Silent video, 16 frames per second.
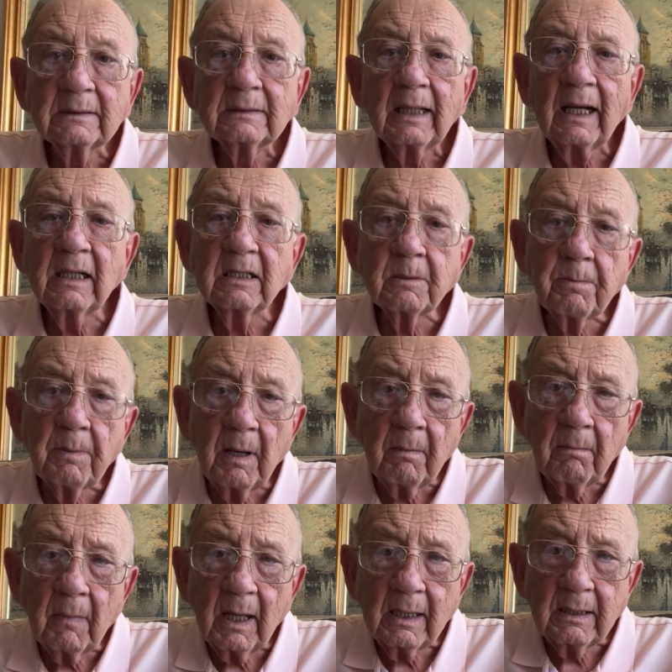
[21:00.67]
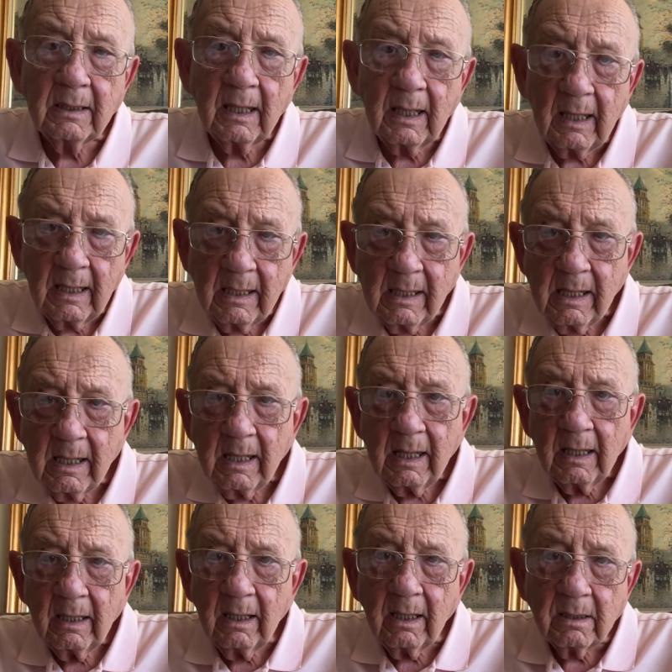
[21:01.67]
I spent my day
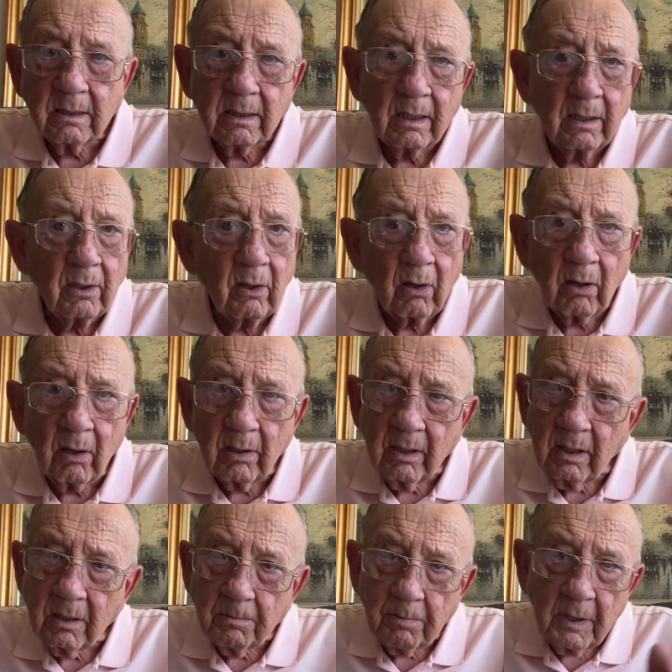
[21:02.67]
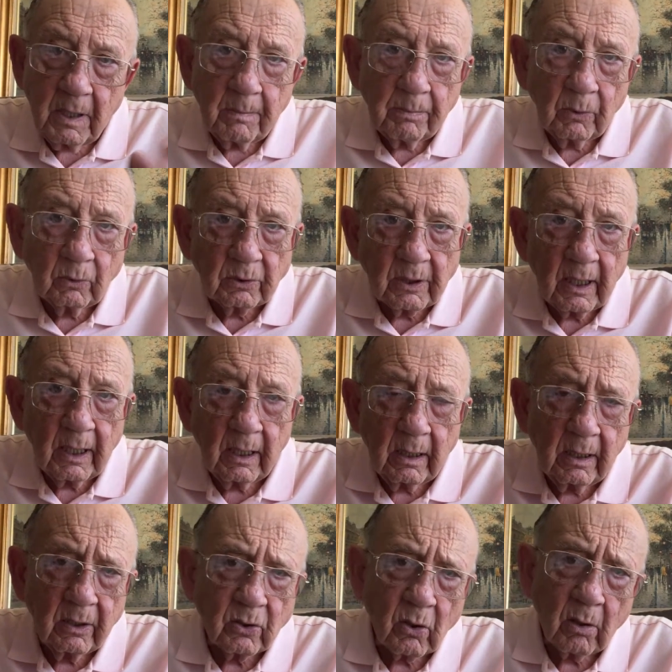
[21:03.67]
listening to all these people saying
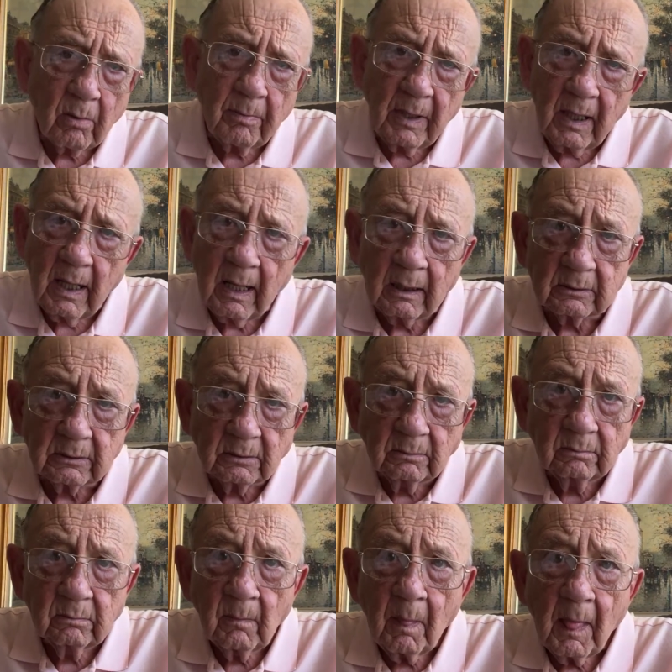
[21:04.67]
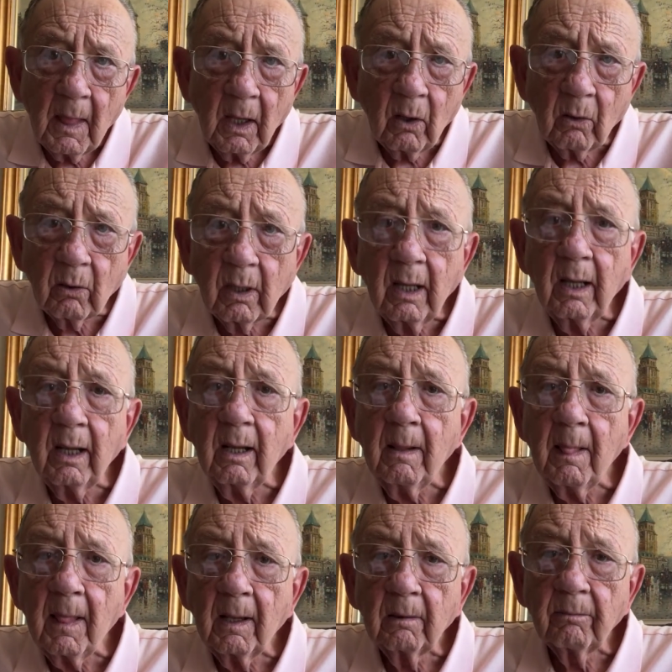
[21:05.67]
he's going to be out, okay?
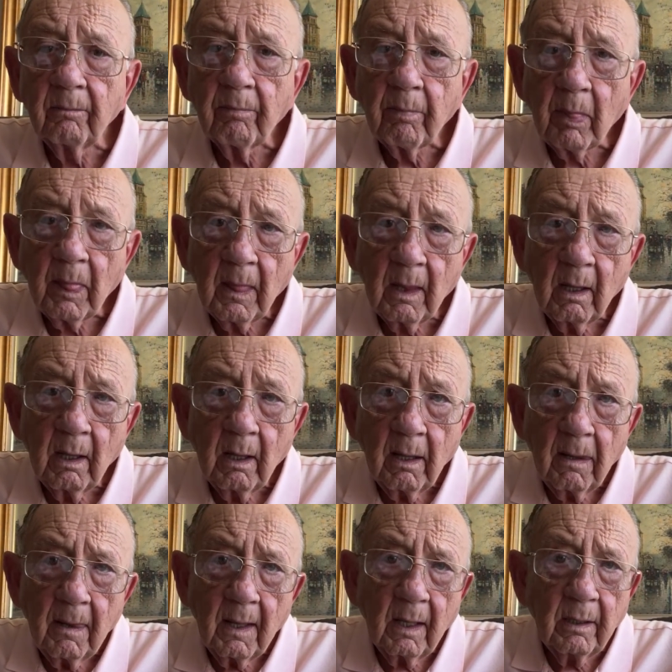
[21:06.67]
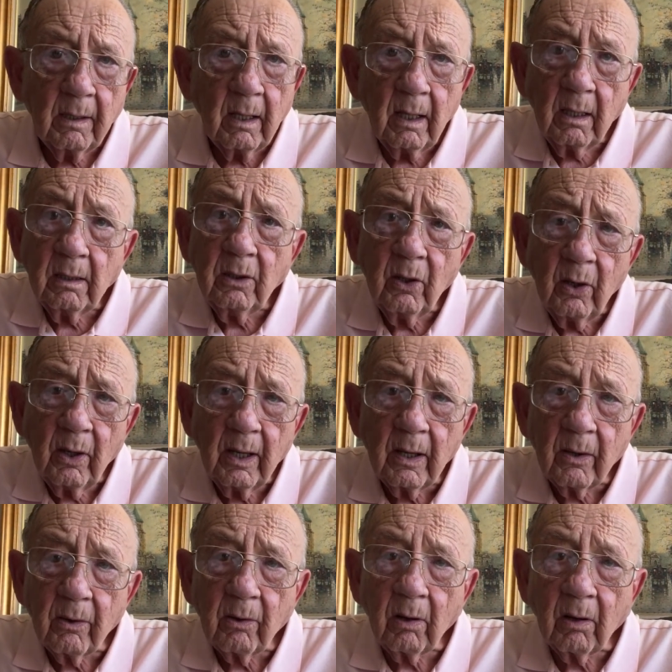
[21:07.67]
And then you
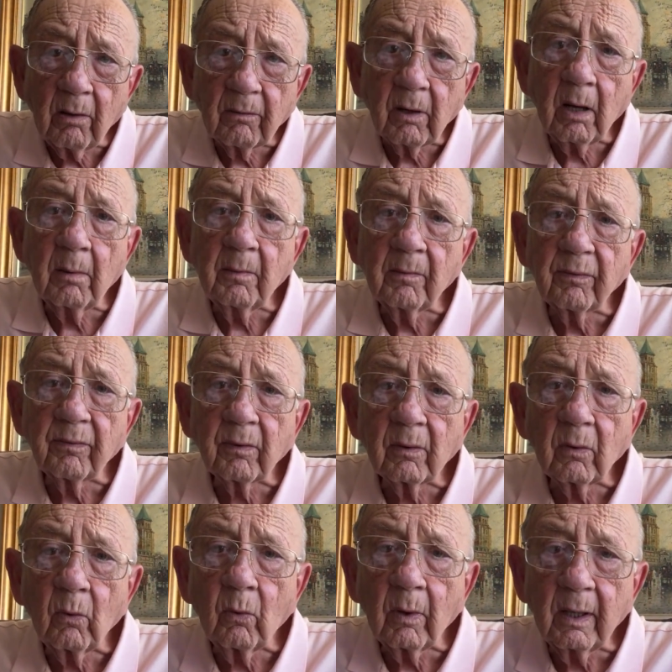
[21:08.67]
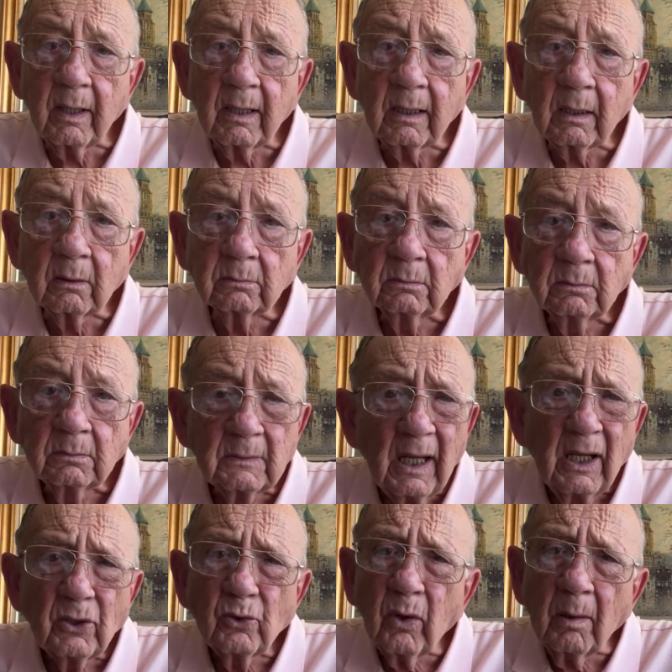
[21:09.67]
hear it all coming from the White House.
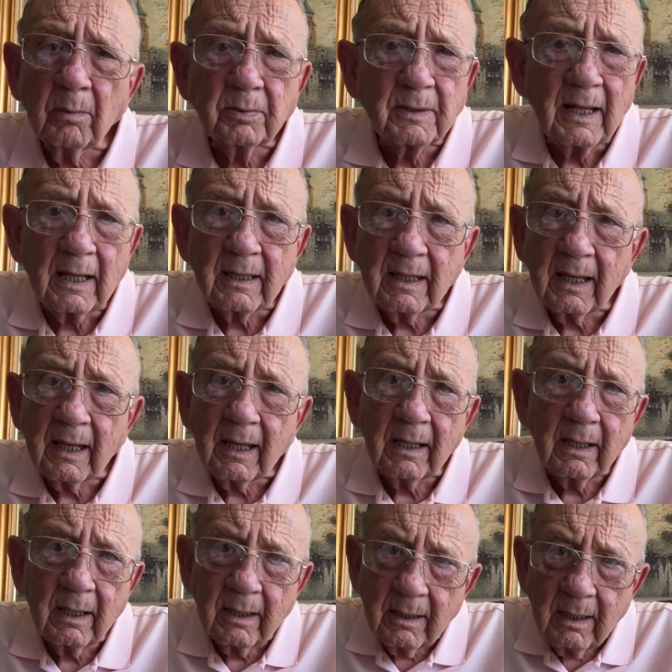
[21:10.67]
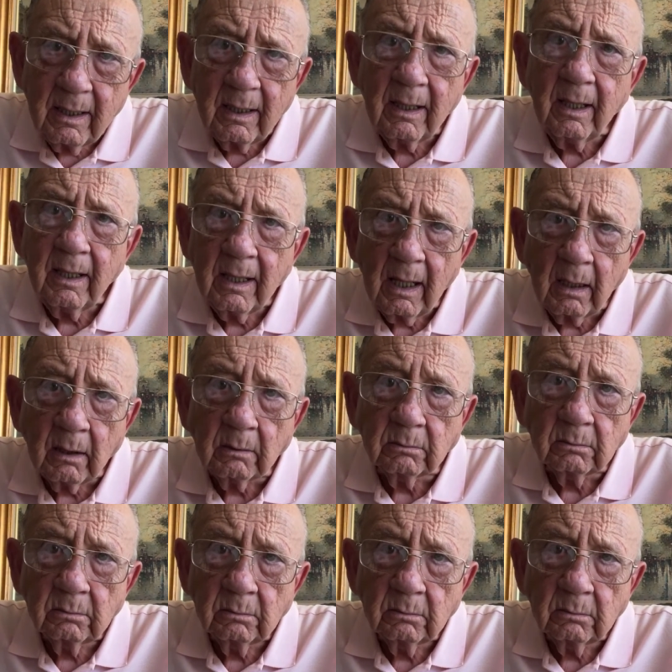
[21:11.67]
Trump's not thinking of Diddy now.